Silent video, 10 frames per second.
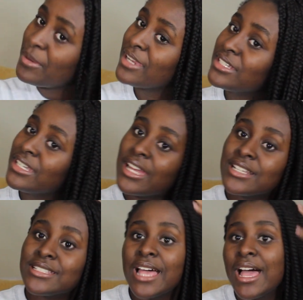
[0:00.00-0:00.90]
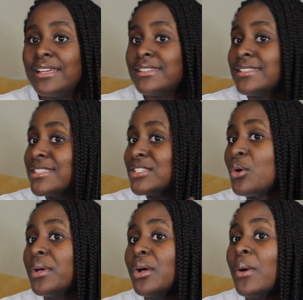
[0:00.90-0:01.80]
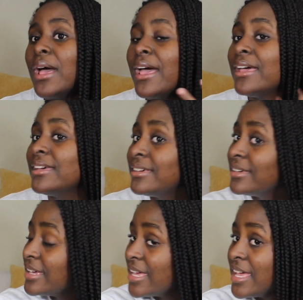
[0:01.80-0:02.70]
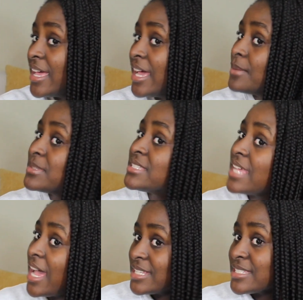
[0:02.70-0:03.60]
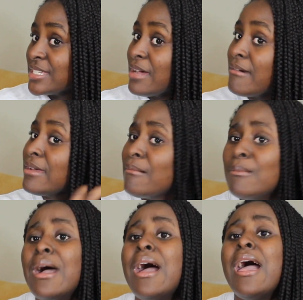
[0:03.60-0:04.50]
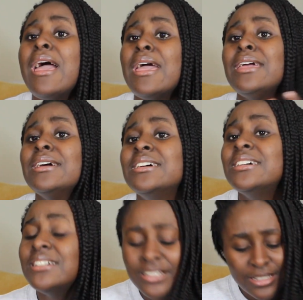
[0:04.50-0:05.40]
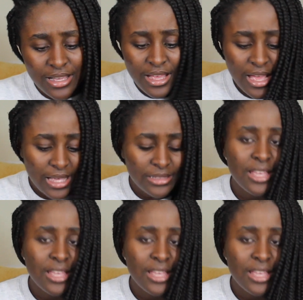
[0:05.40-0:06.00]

I'm actually kind of sad that's going away. I'm sad it's going away. I